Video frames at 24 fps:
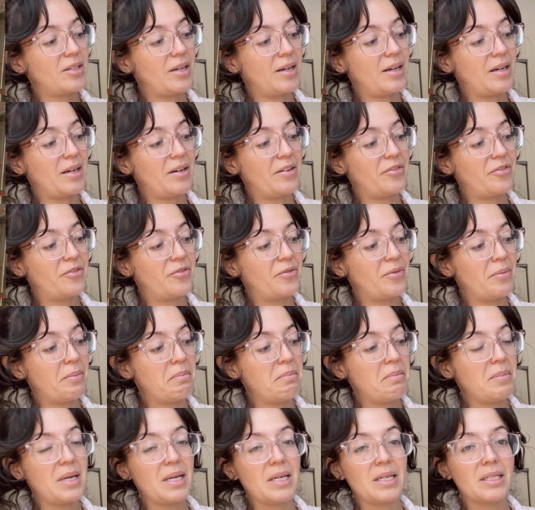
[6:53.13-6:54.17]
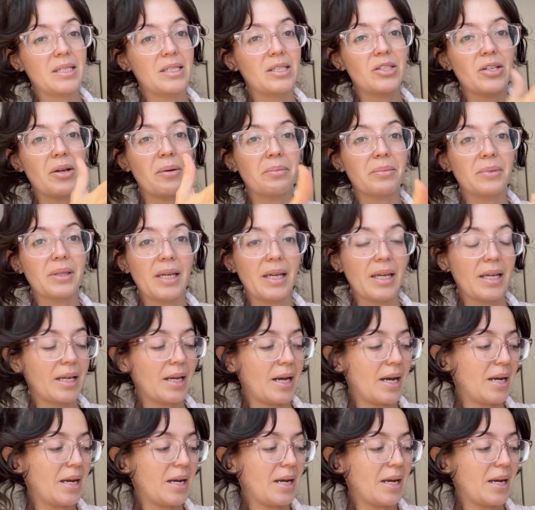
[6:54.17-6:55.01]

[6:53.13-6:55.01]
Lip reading: have missed something.